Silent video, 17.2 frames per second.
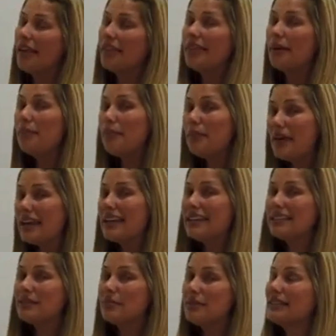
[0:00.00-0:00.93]
The
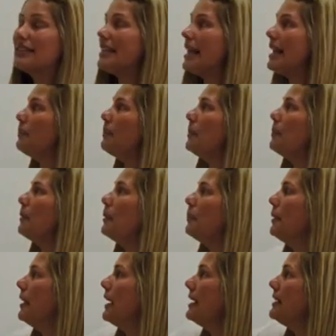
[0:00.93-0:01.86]
biggest mistake people
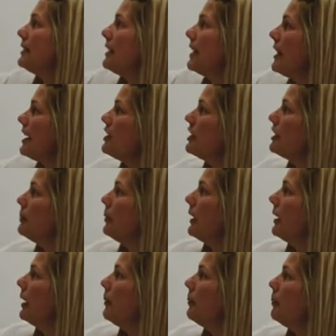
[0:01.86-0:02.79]
put is then they just
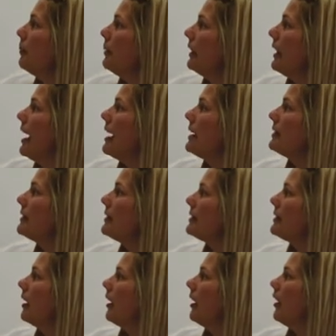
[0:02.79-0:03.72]
put plus
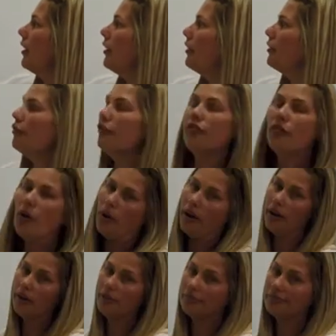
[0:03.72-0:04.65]
4.
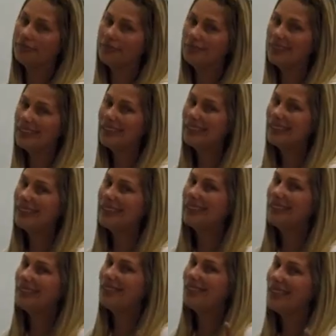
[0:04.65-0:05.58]

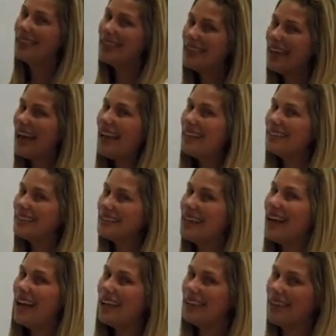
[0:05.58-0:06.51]
Well, that's
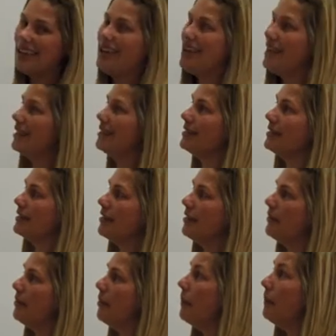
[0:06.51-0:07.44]
not the
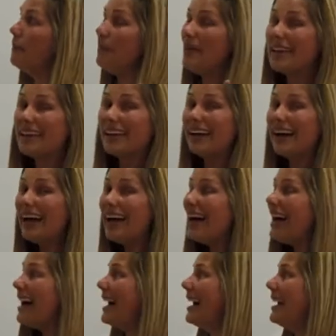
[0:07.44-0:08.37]
answer
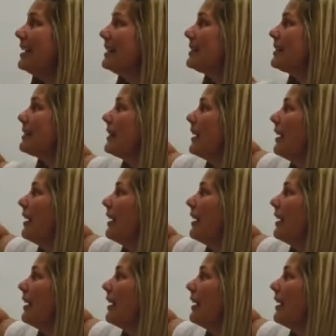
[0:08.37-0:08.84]
because